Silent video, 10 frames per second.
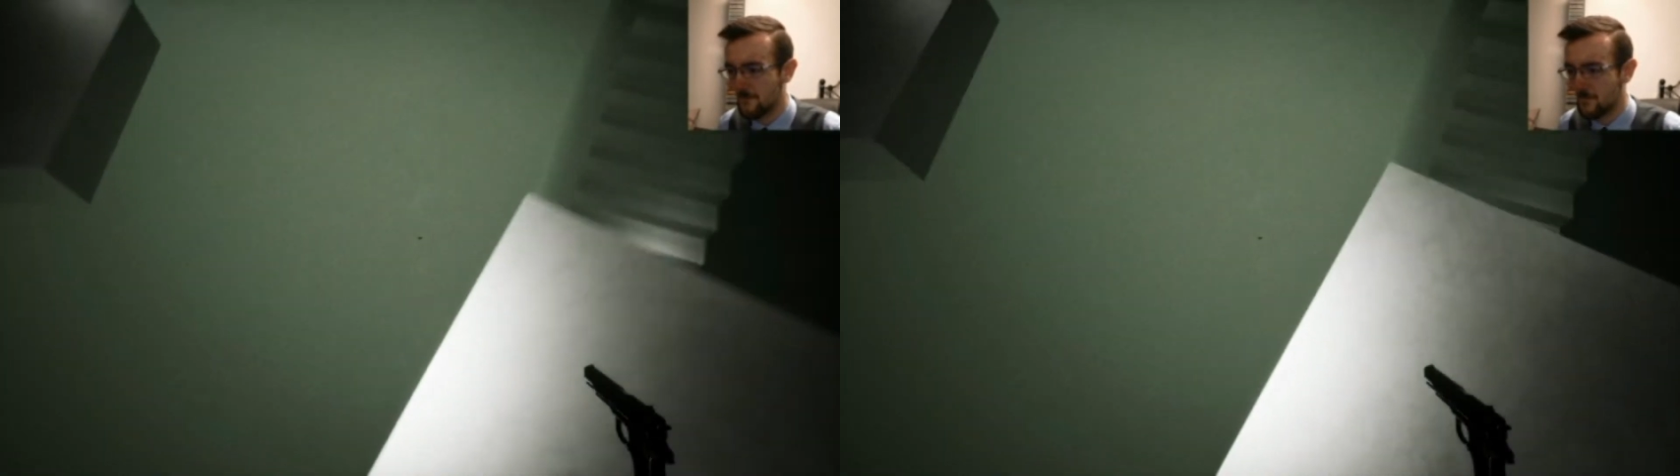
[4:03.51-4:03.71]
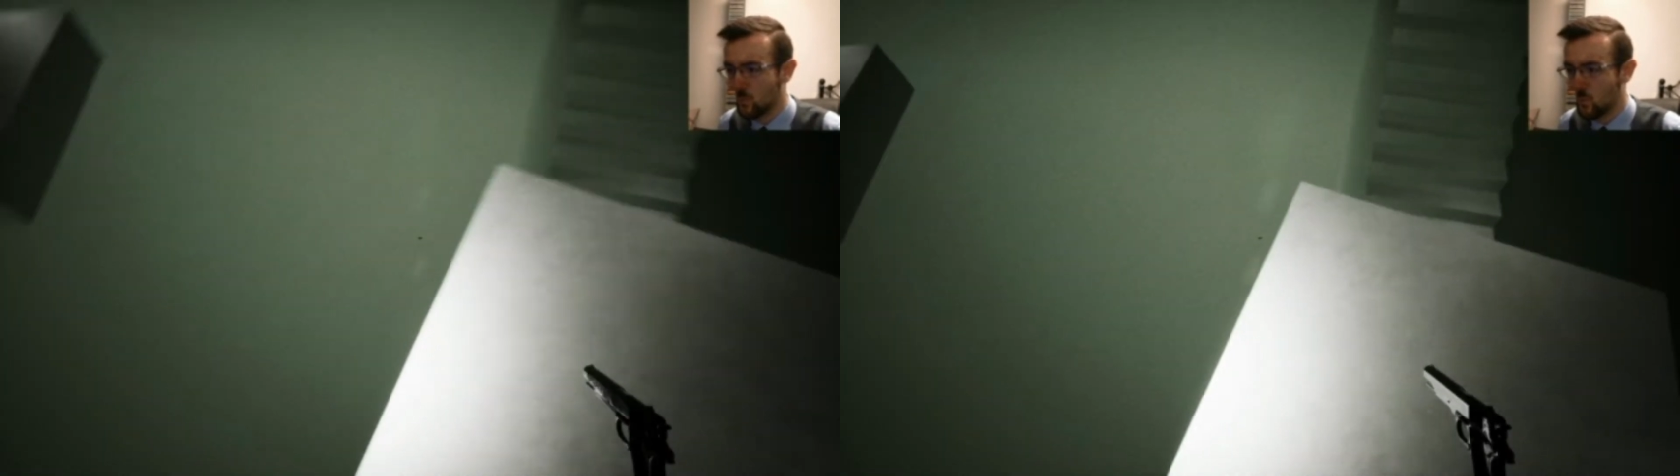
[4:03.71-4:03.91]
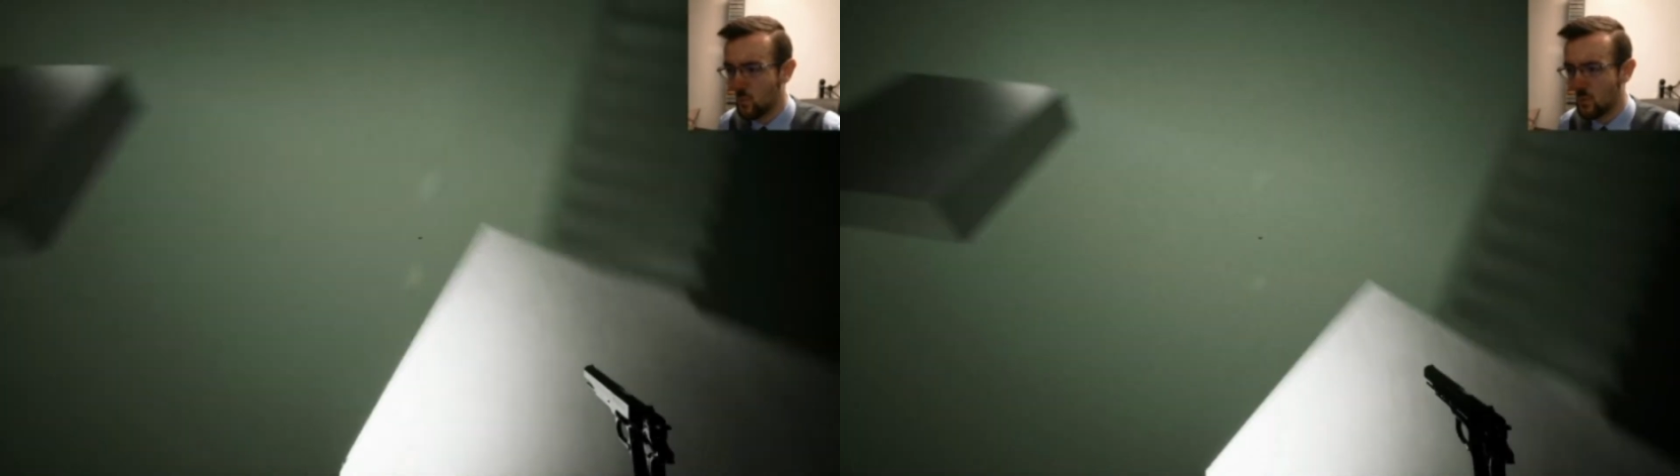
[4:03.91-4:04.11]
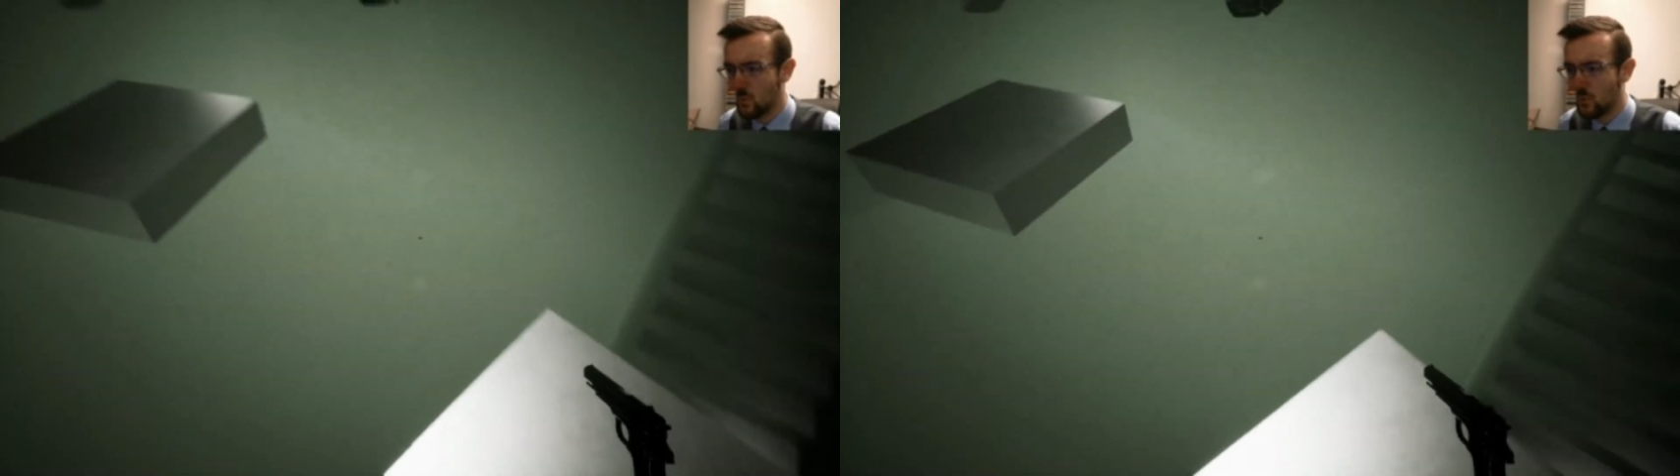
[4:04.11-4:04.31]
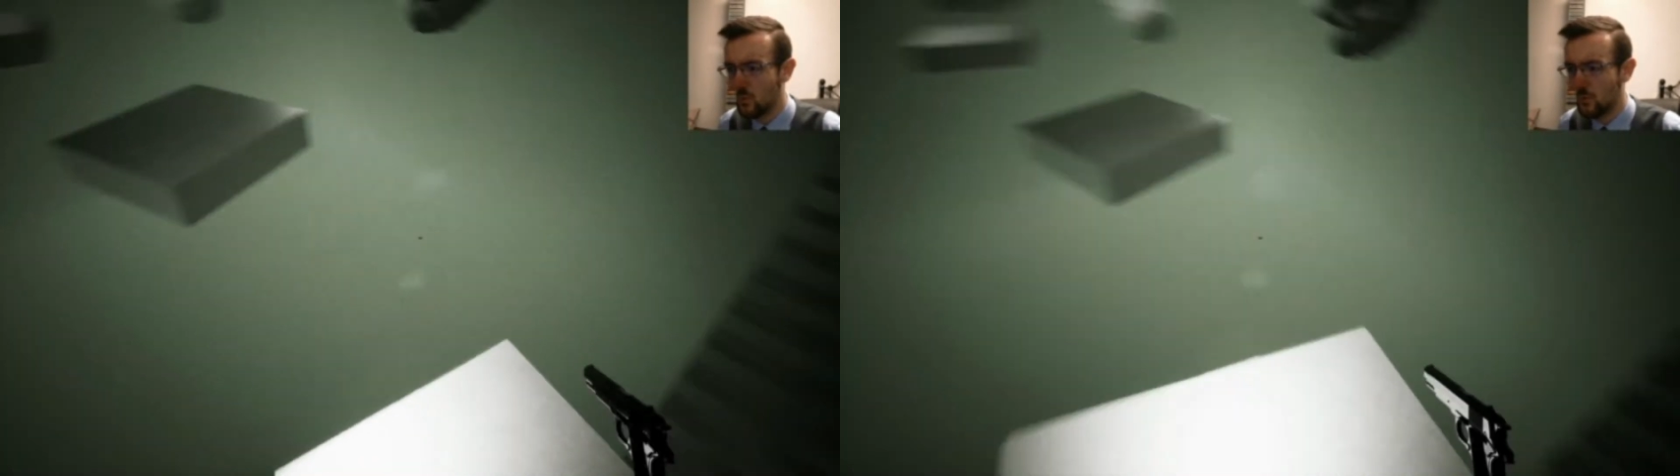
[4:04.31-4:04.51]
Whoa, whoa,
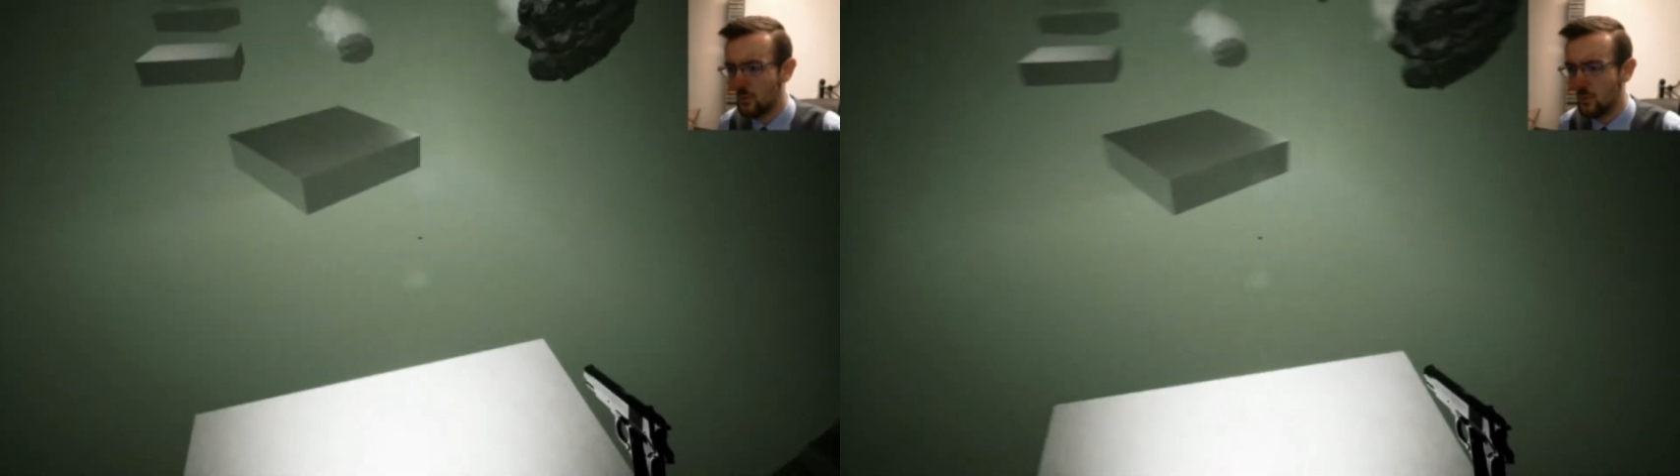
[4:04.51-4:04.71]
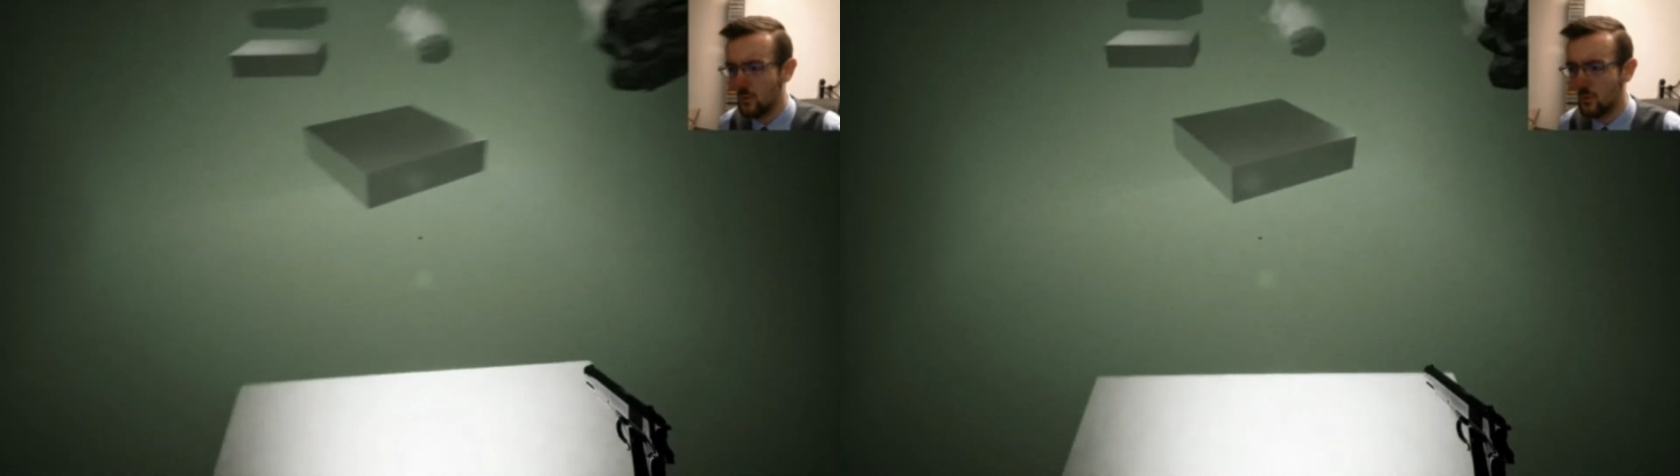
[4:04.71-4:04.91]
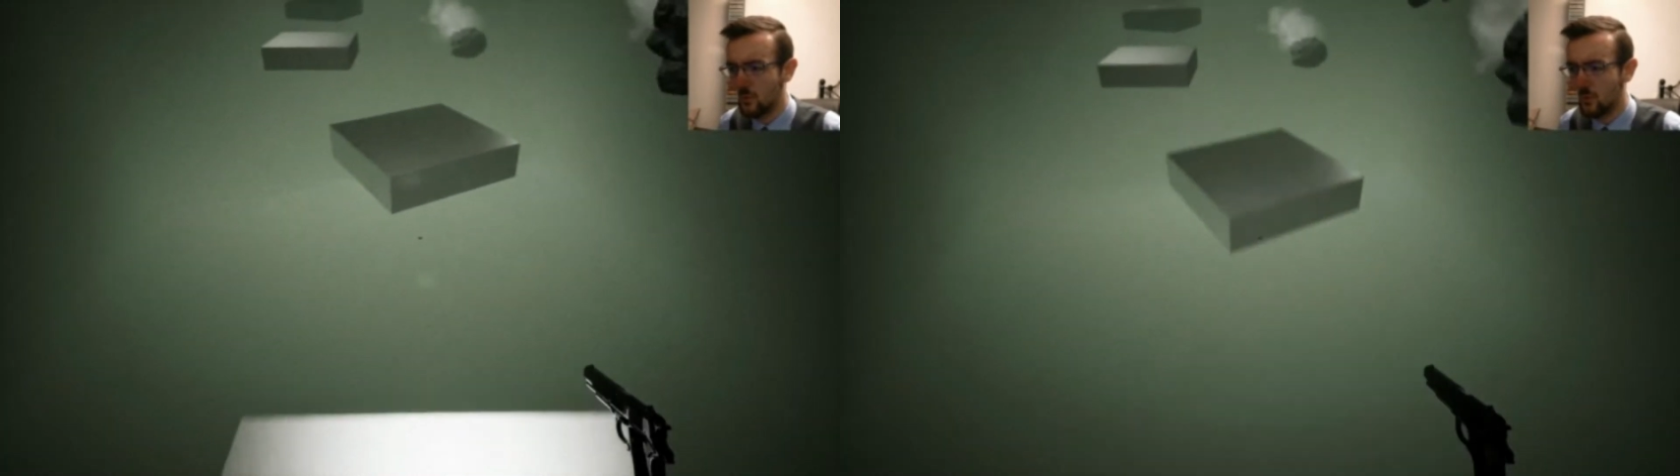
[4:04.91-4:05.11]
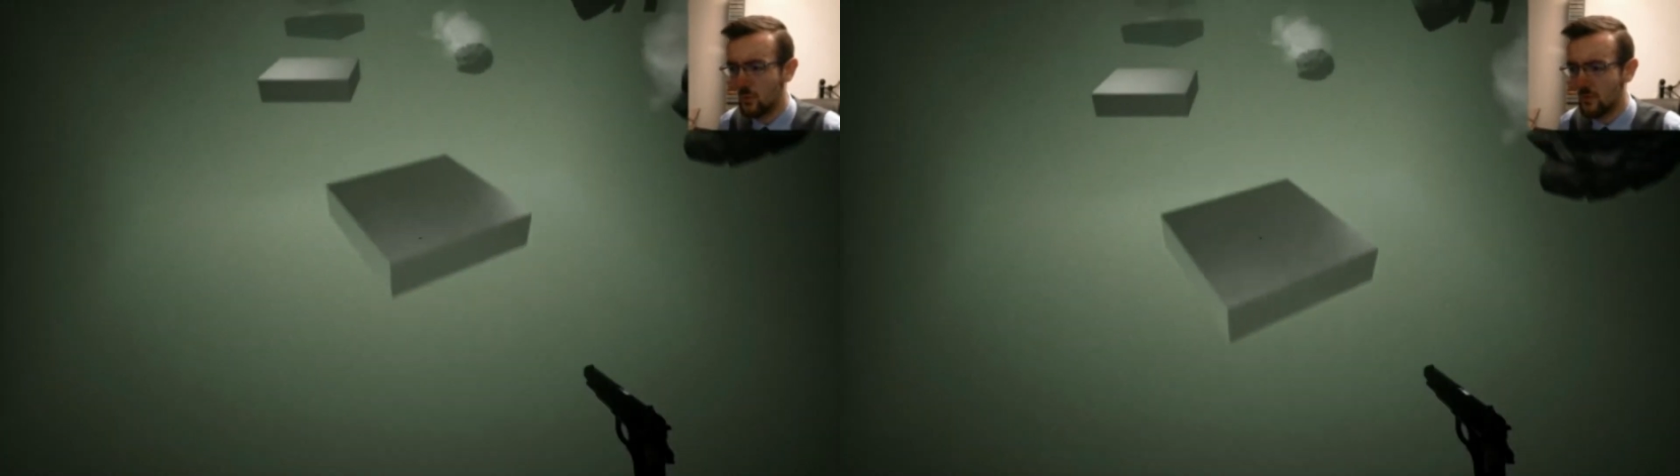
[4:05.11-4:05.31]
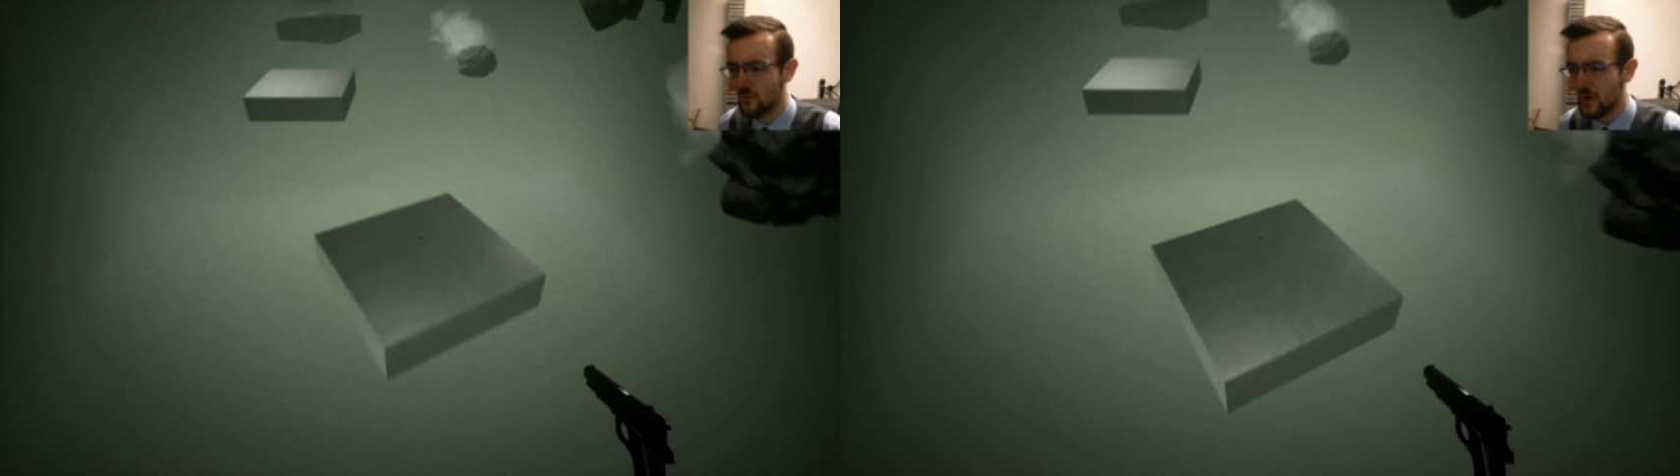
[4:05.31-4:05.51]
whoa, whoa, whoa, whoa, whoa,
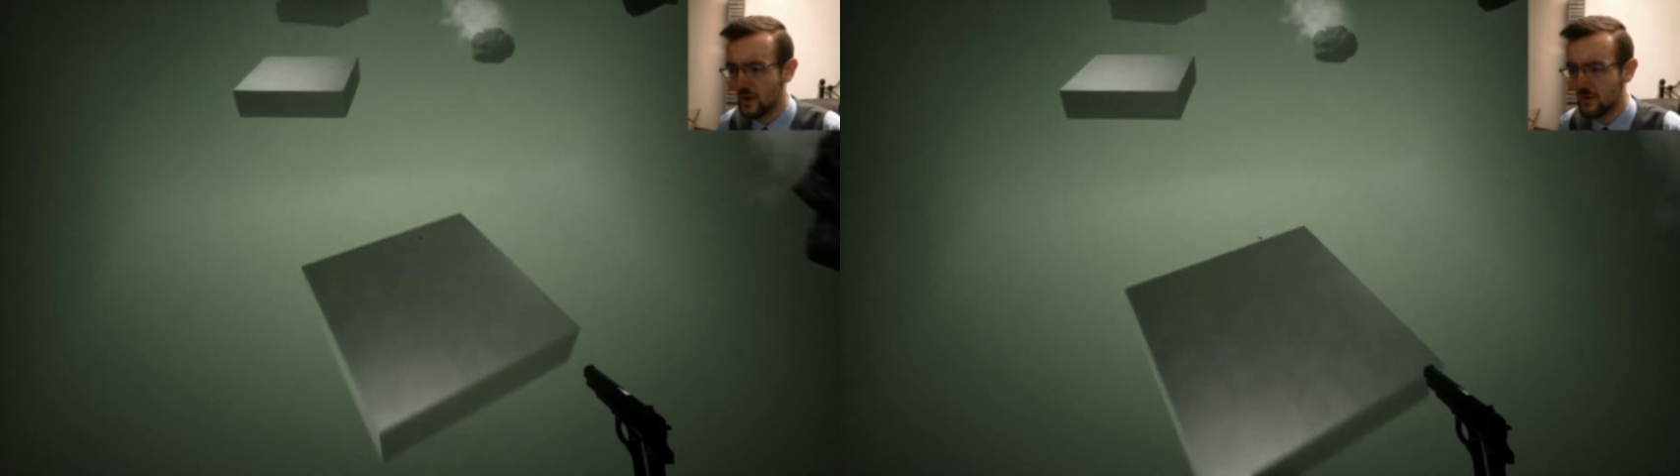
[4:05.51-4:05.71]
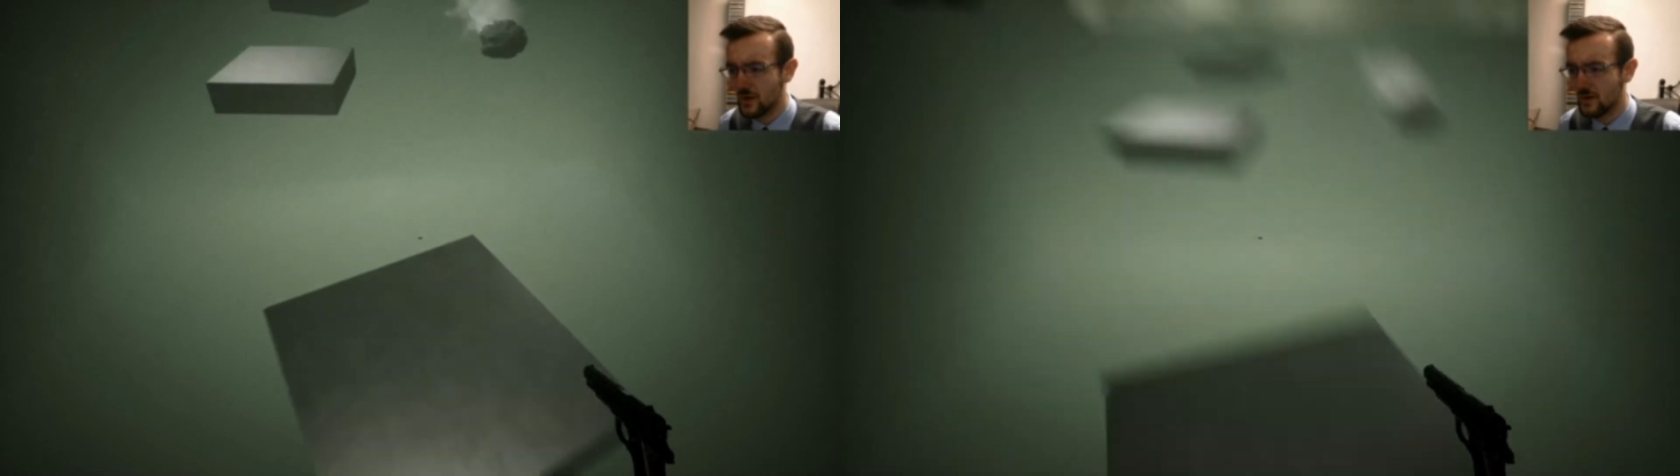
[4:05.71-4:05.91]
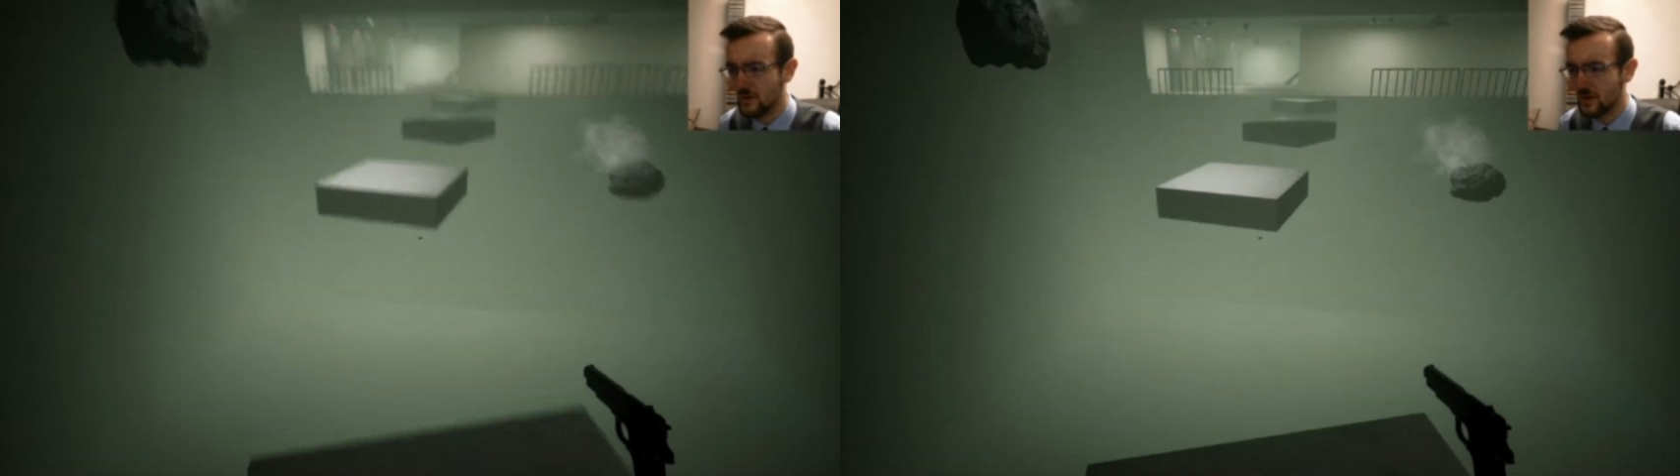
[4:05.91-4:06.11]
whoa. Right, okay.